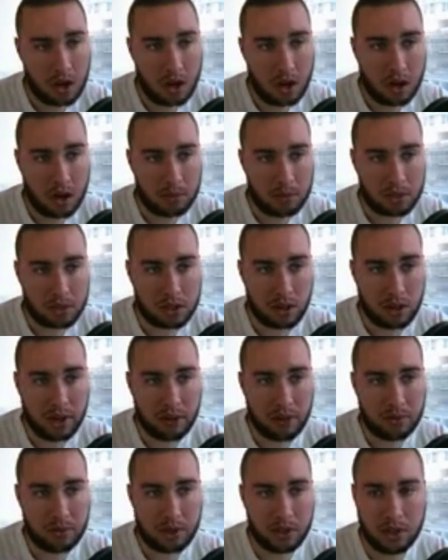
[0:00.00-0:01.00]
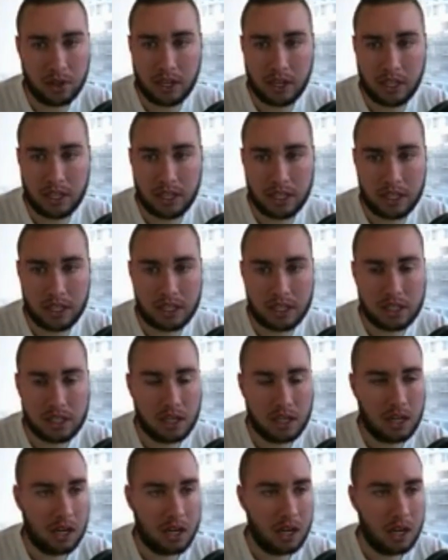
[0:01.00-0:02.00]
So if we look at this,
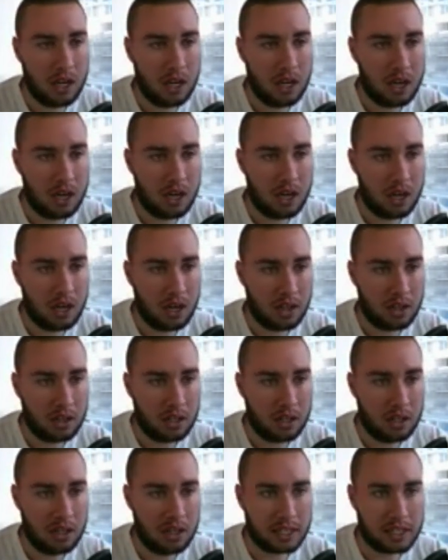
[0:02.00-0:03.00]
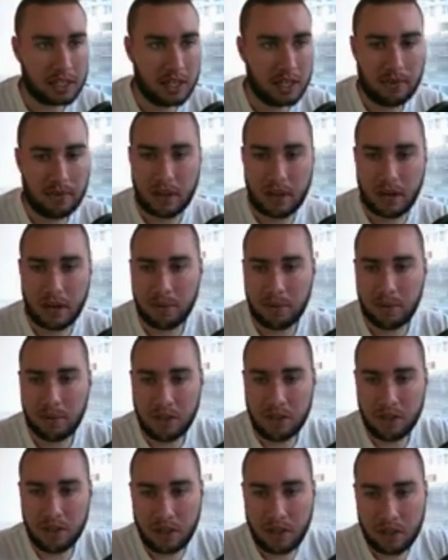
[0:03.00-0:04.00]
the next level that I'm going to be
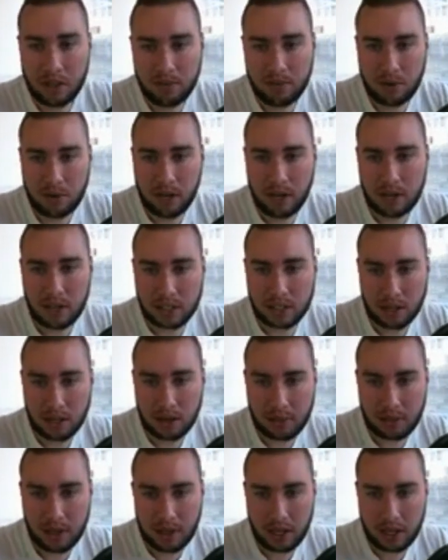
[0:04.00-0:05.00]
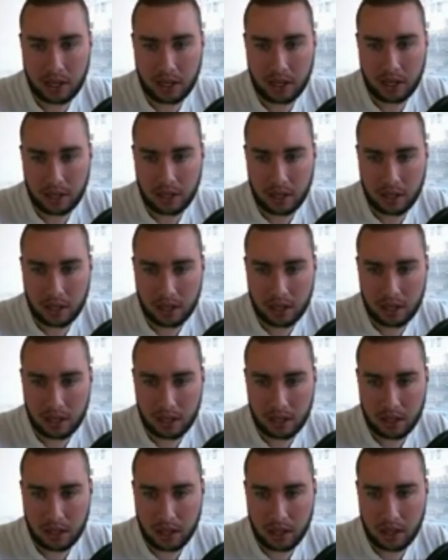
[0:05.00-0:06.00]
looking for is going to be
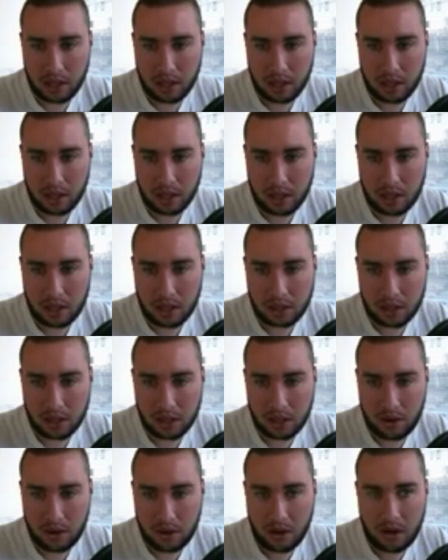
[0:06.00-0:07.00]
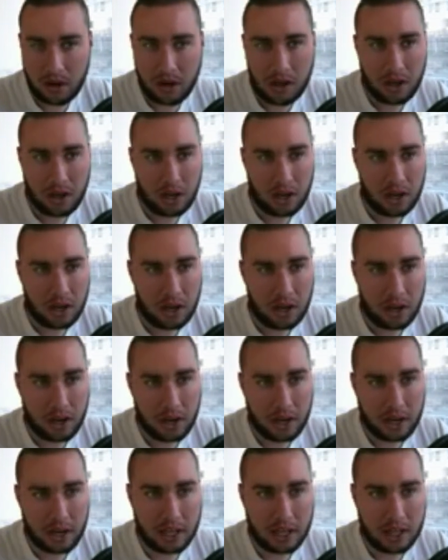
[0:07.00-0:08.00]
this low,
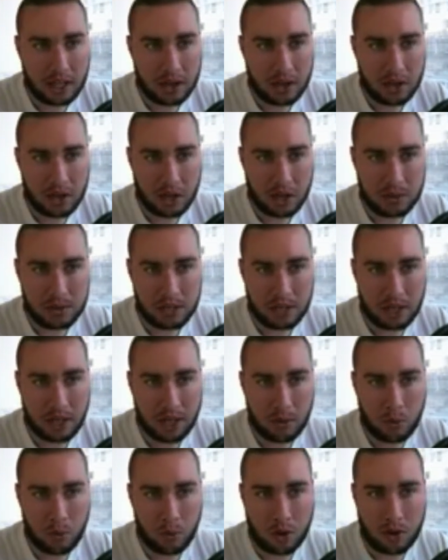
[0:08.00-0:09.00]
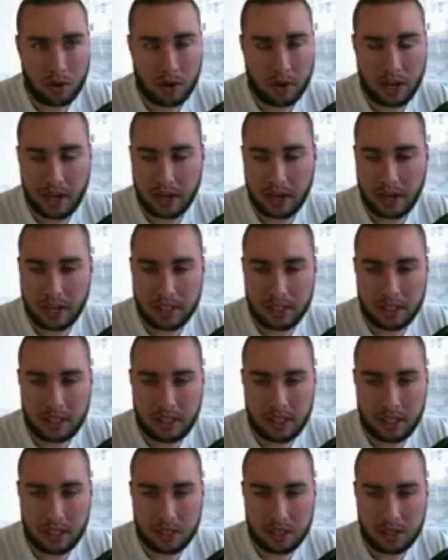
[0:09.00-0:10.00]
and that low comes in at
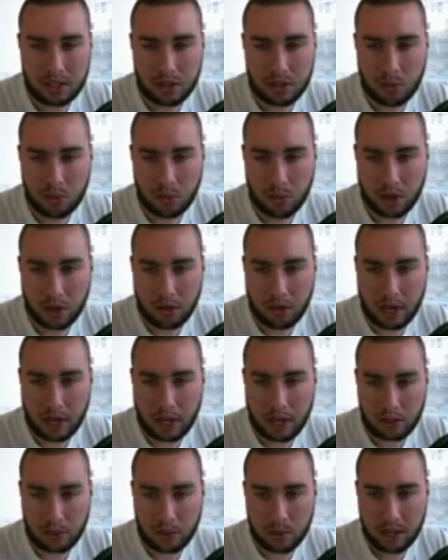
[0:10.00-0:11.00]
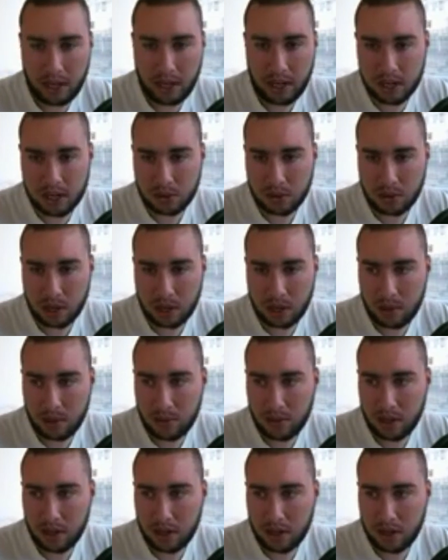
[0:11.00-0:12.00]
109.19. So 109.20 is what I'm going to
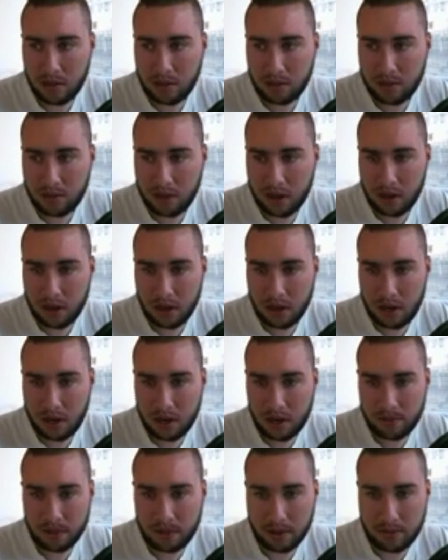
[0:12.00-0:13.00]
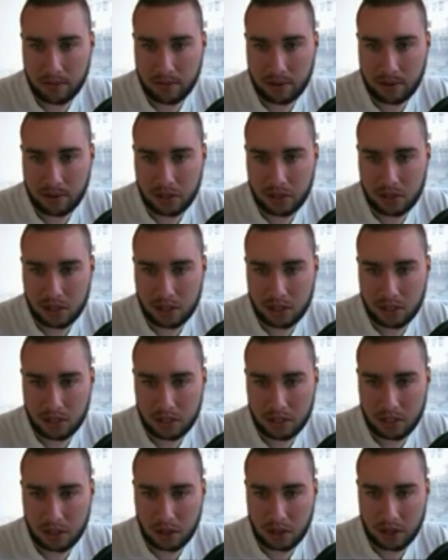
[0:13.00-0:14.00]
be looking for the first
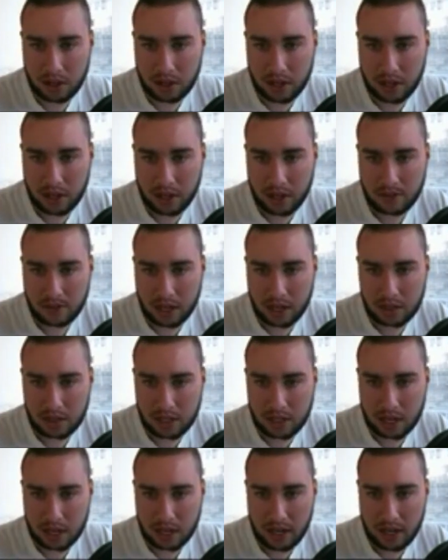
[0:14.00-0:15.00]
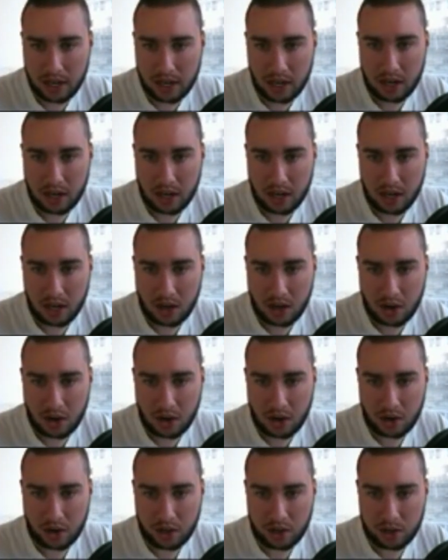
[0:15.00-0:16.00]
target of downside
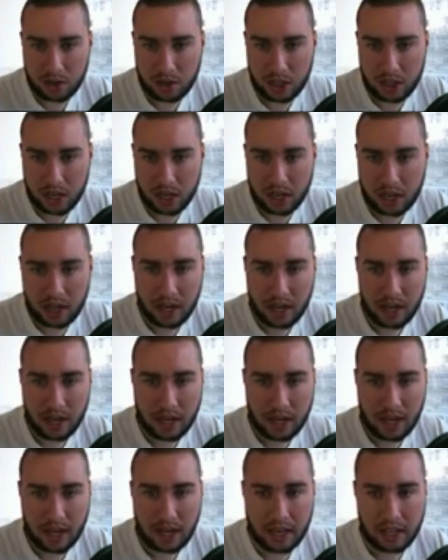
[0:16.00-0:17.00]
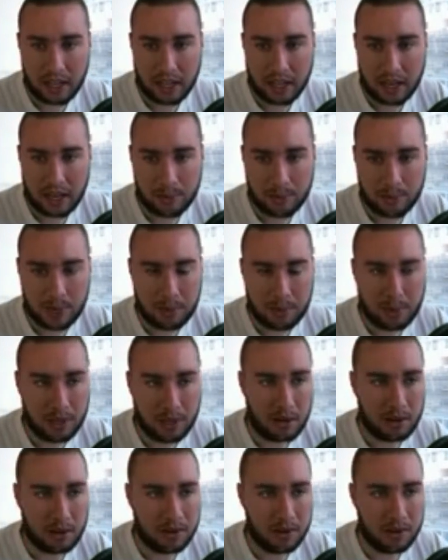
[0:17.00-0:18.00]
on UJ, and then I'm going to be
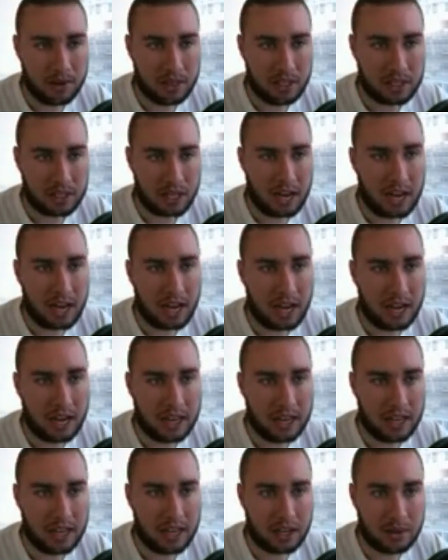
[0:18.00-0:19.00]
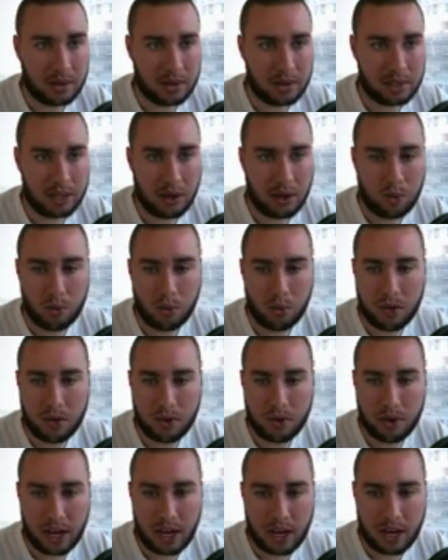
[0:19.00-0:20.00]
looking for this high that comes in at
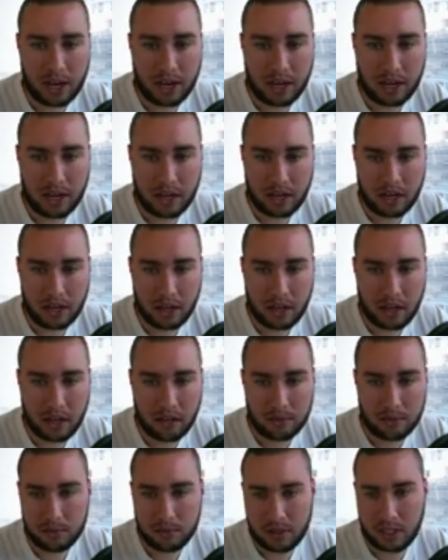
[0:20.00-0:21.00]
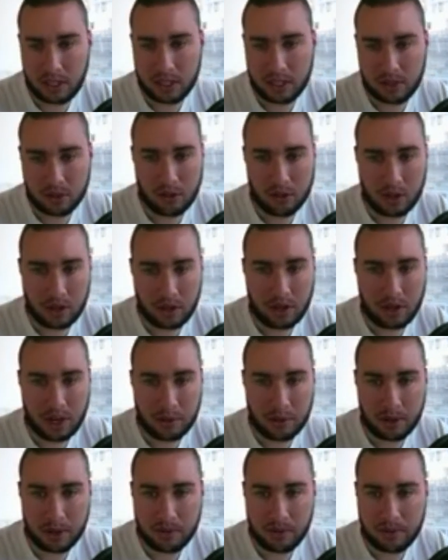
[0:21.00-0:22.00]
109. So
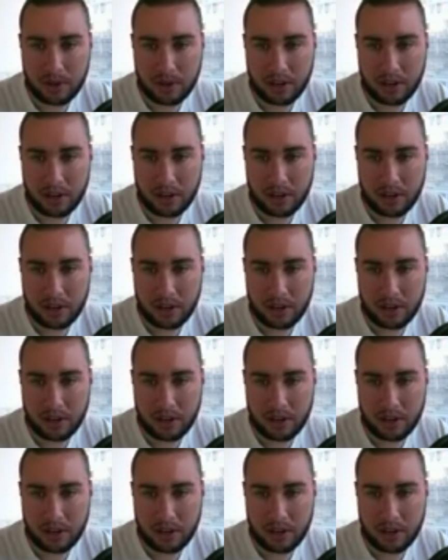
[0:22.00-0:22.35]
109 big figure.